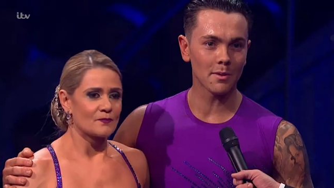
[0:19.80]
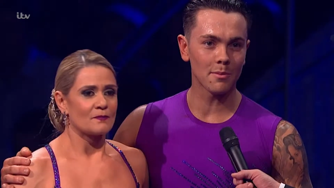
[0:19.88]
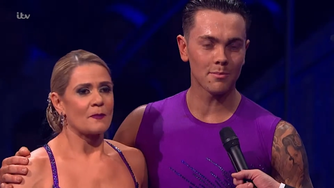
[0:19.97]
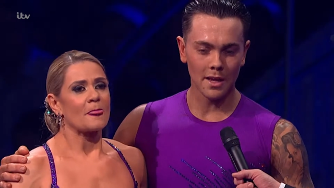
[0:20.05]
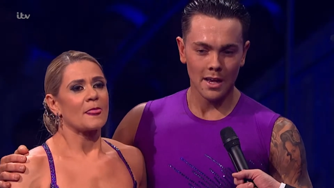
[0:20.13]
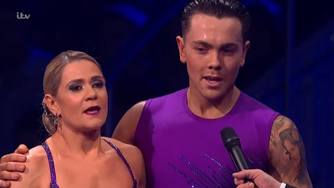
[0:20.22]

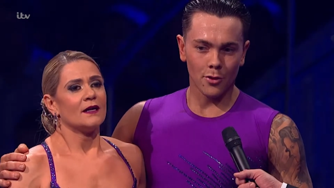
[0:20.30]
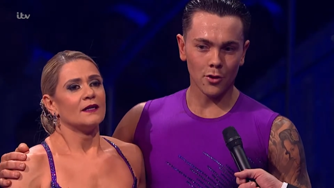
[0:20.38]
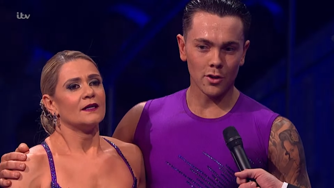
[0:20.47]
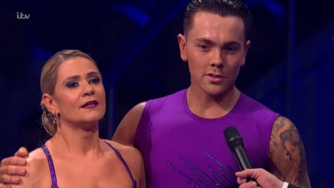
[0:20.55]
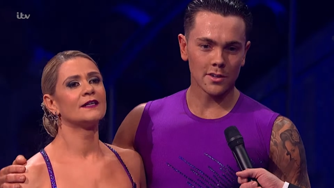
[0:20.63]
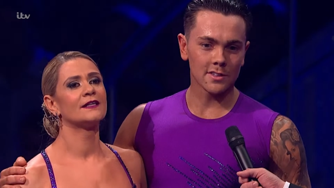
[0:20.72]
Speaker 1: thought
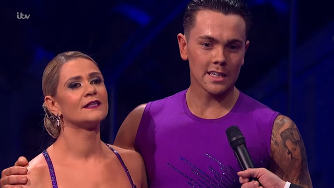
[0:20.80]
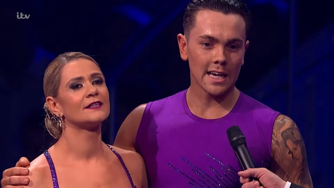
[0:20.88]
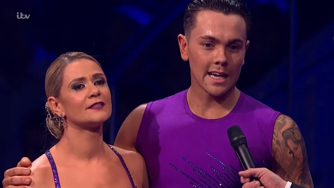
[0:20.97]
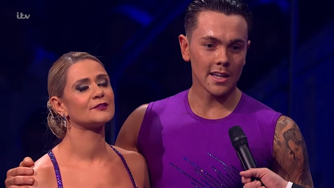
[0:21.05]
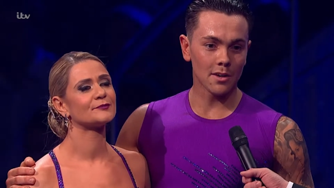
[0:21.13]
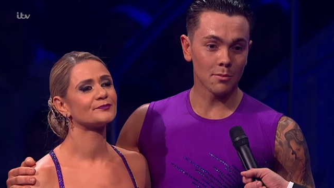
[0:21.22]
of together
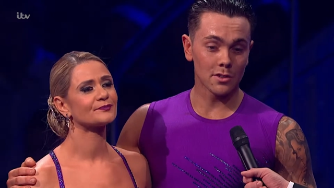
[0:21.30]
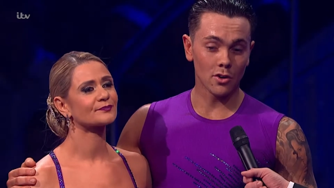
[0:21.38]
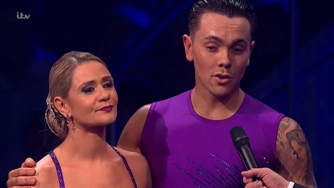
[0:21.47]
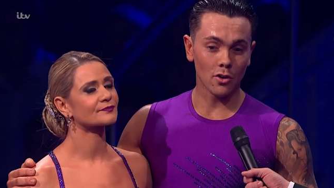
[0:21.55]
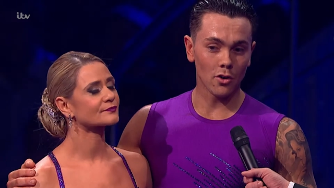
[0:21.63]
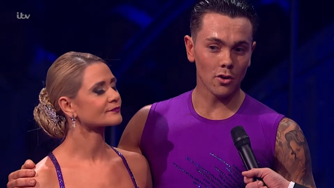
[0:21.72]
and we took
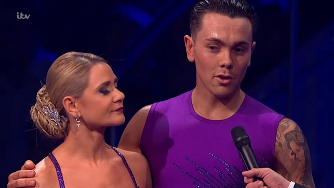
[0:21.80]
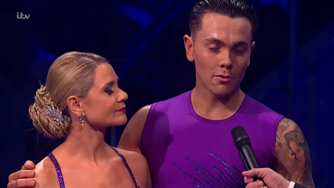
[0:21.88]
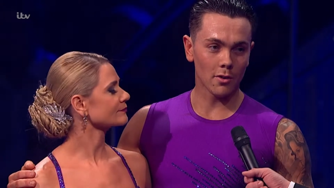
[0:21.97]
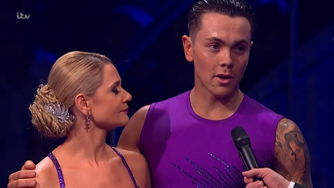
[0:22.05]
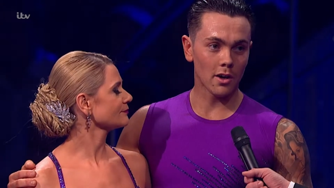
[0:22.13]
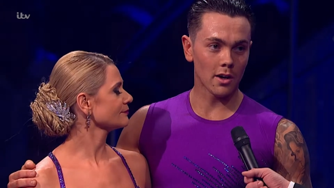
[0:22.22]
all of
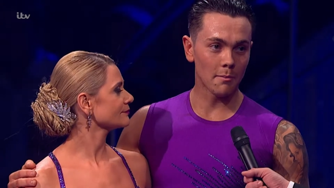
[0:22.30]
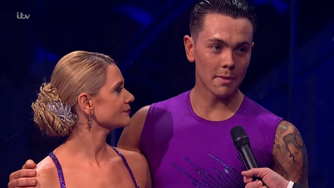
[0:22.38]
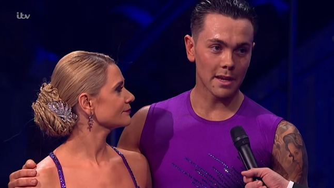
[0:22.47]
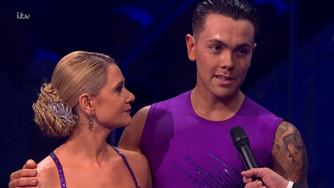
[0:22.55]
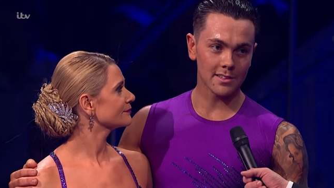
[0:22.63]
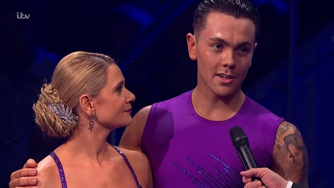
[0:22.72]
our
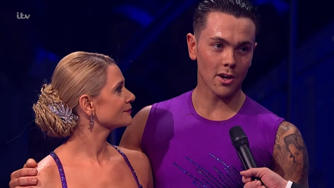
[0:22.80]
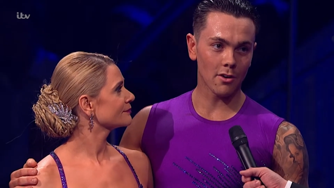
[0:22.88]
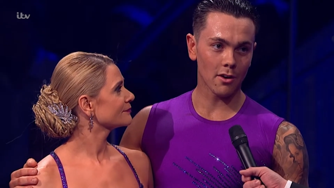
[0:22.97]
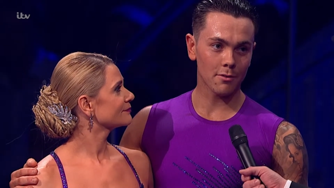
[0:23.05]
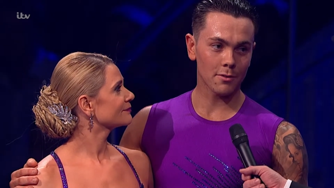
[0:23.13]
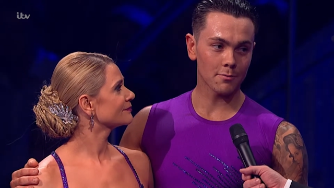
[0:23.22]
amazing
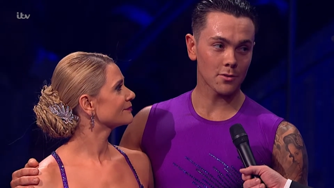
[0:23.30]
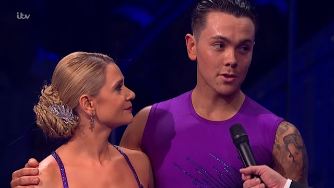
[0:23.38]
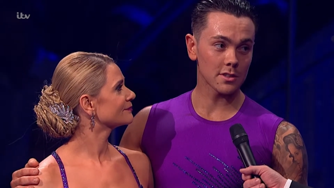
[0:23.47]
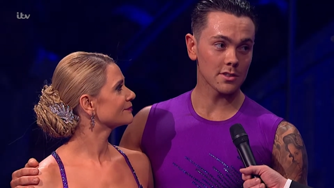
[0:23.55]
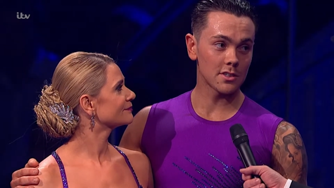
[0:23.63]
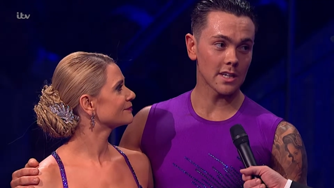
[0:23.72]
choreography from Chris
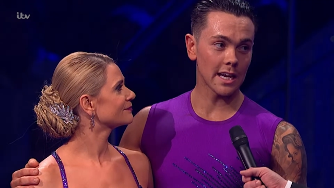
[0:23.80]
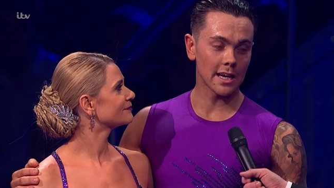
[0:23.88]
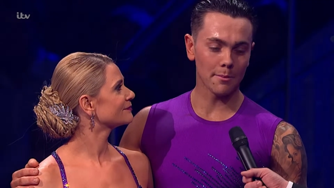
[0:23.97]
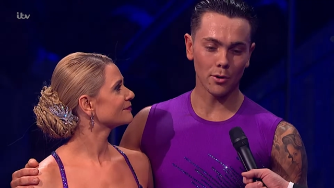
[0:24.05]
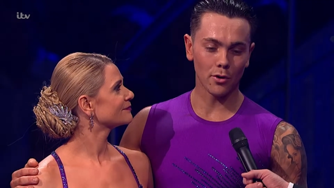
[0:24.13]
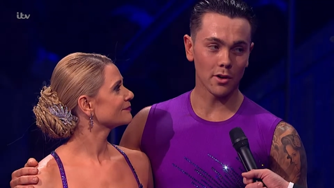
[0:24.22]
and Jay and
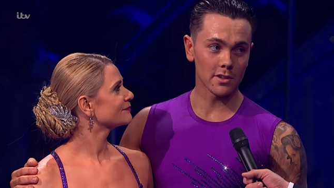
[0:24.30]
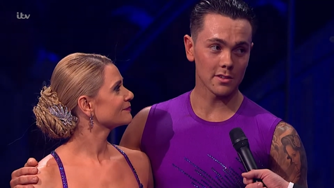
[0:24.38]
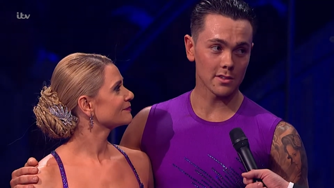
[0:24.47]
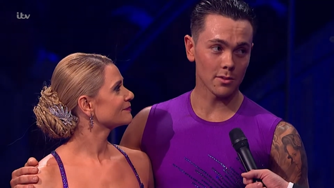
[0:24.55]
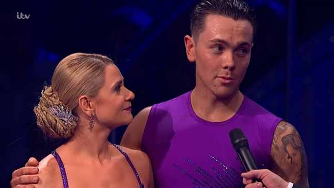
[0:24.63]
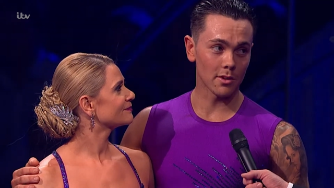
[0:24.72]
put it all into the
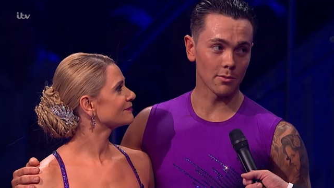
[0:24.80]
one